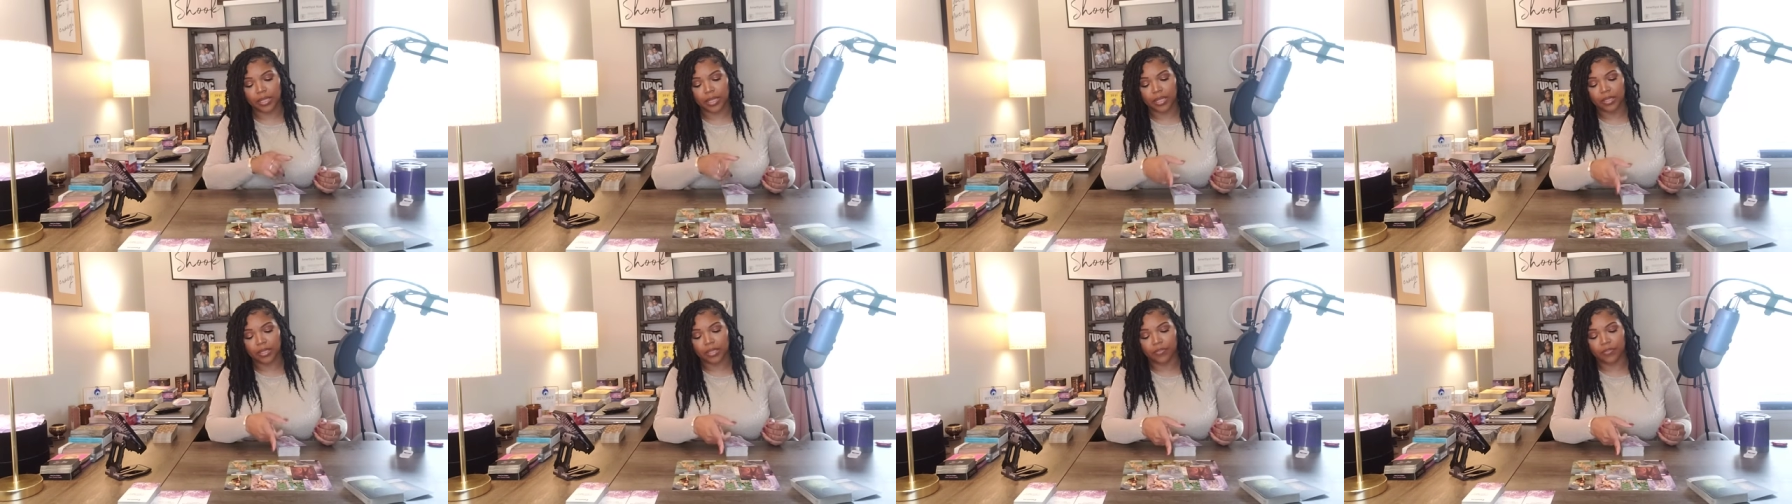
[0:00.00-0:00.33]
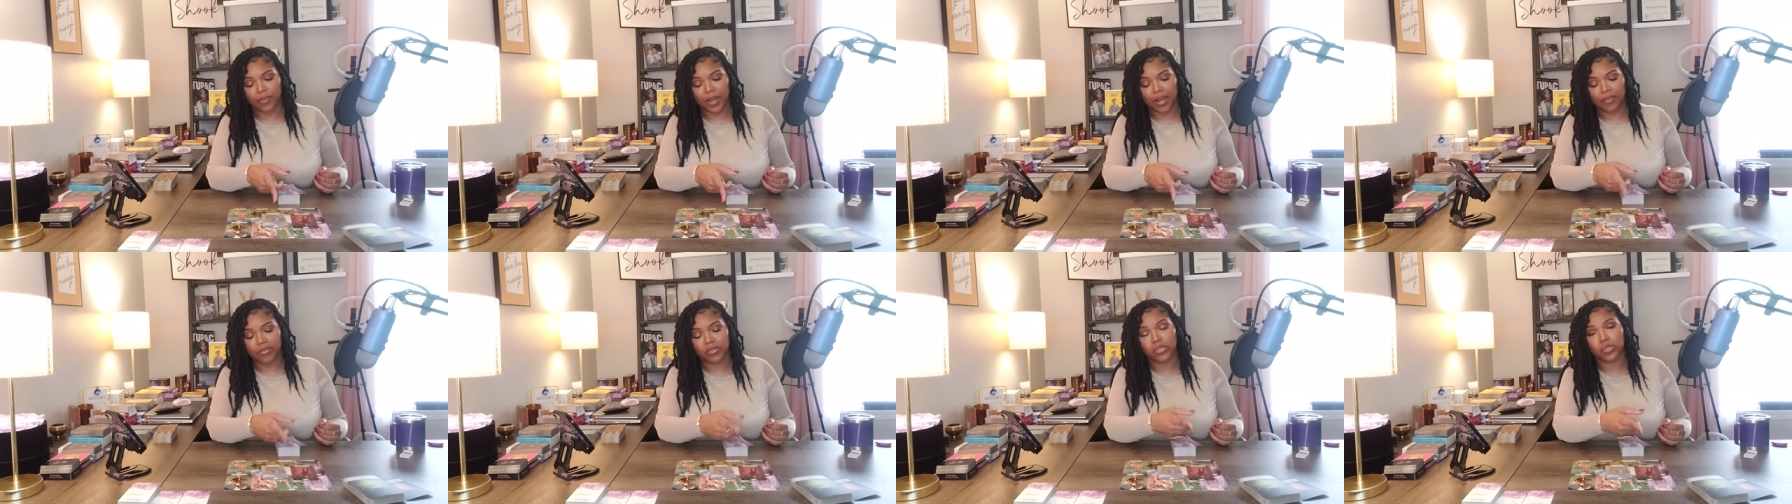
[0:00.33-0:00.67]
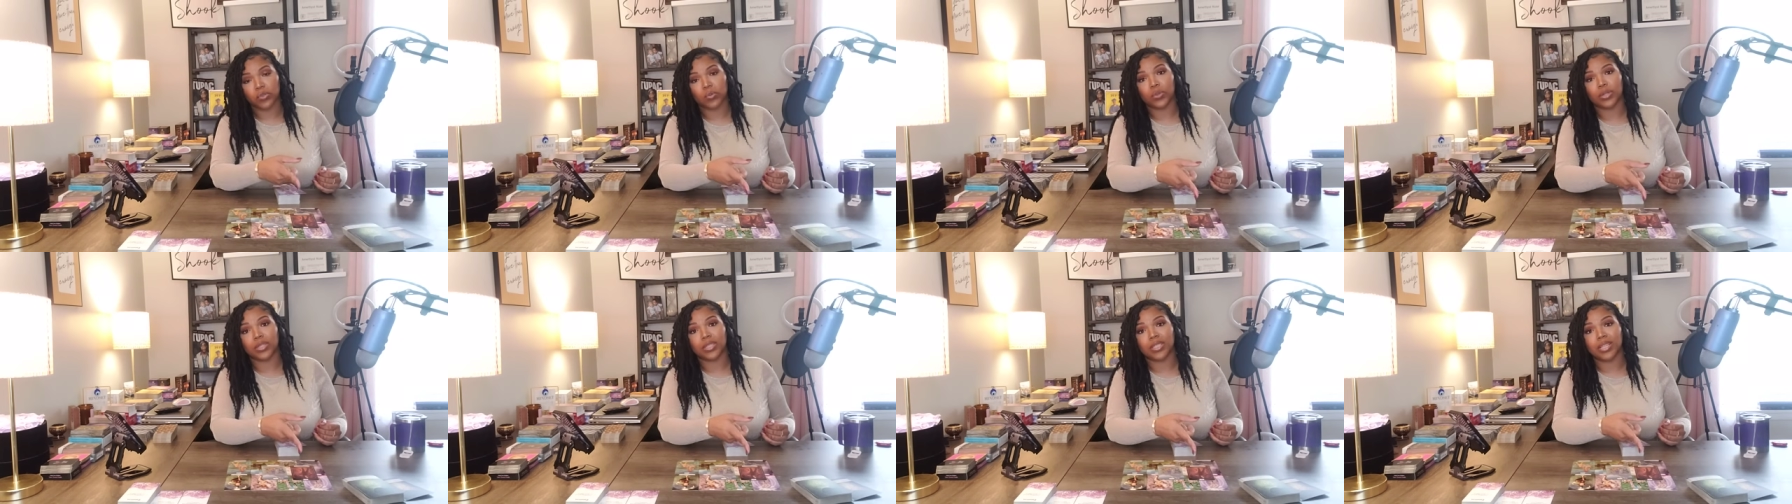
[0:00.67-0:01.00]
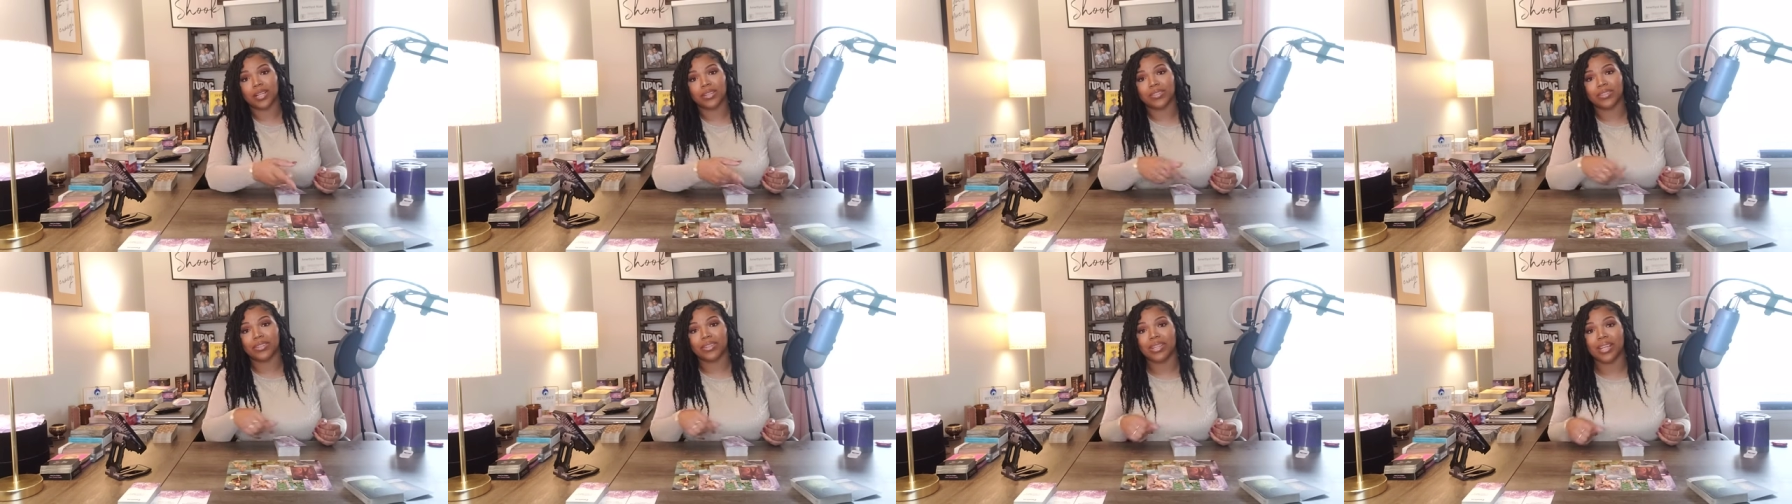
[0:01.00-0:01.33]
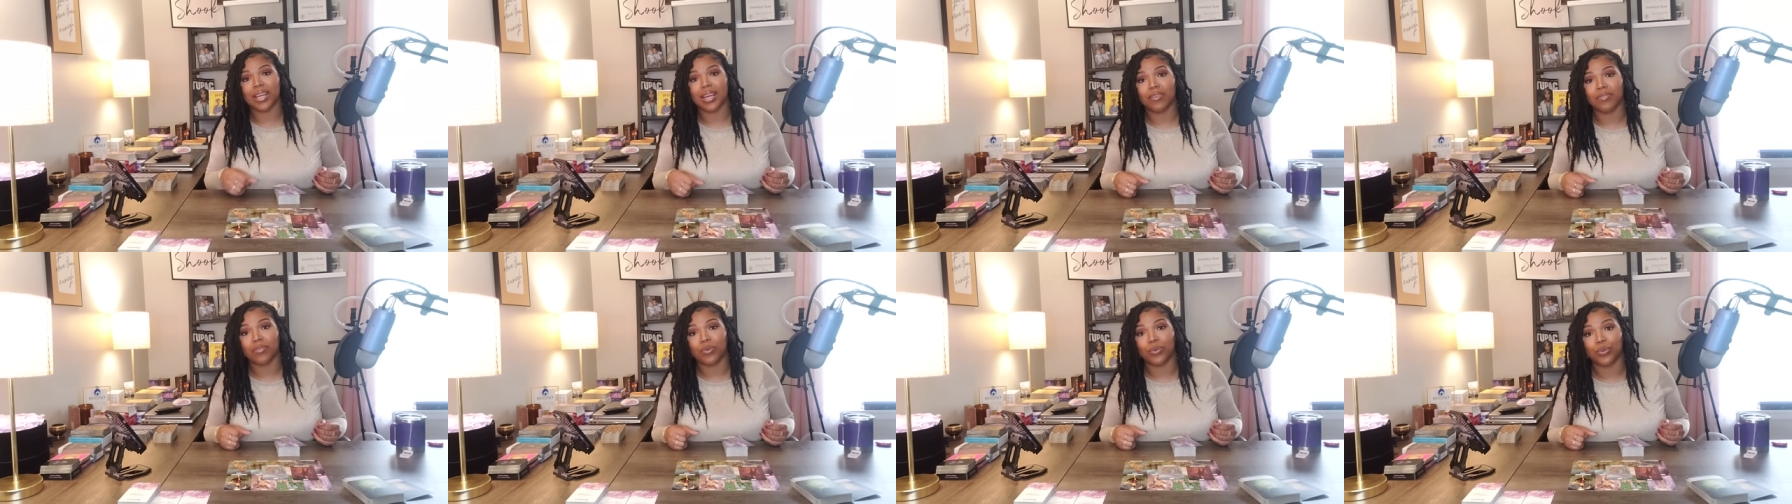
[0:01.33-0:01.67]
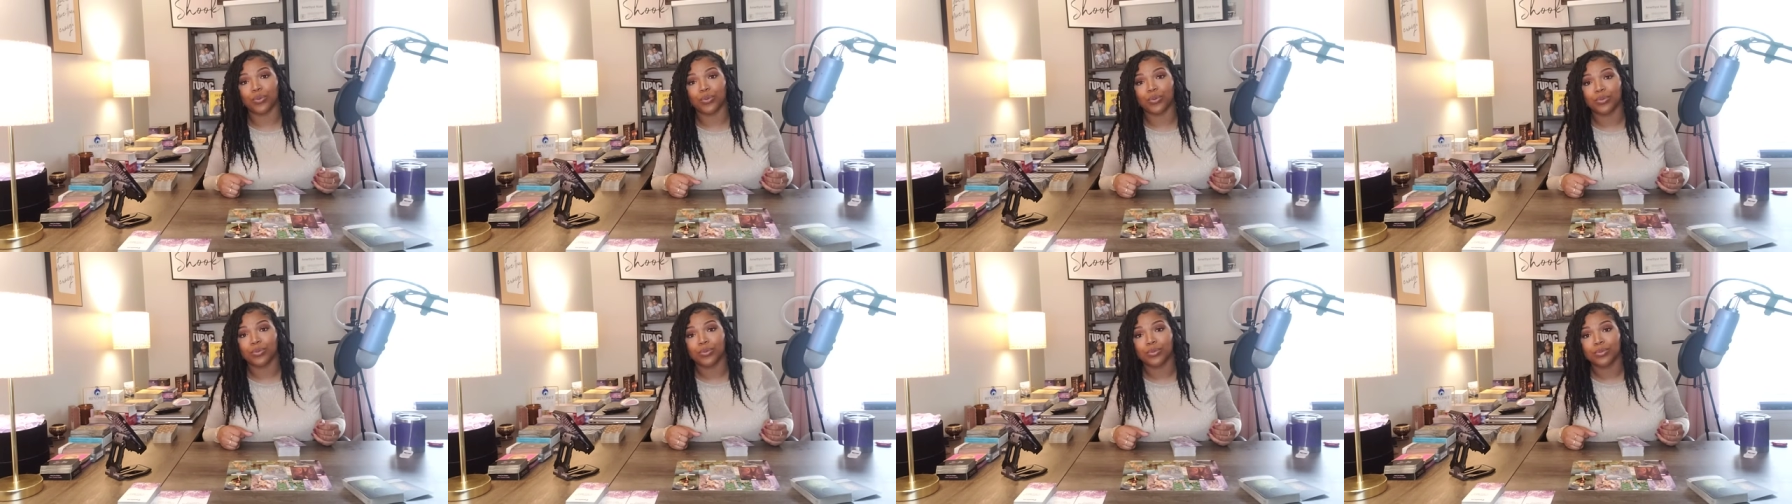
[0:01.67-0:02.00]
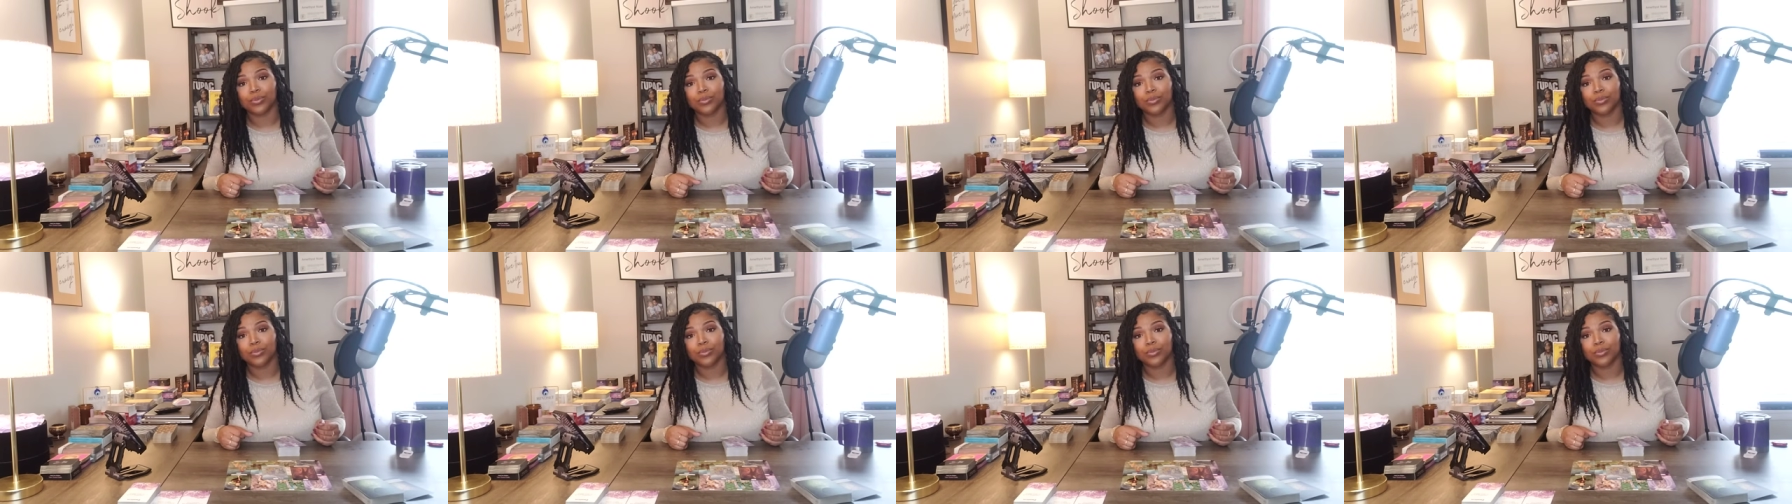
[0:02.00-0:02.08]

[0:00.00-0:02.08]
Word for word: there's the five of swords, there's the devil,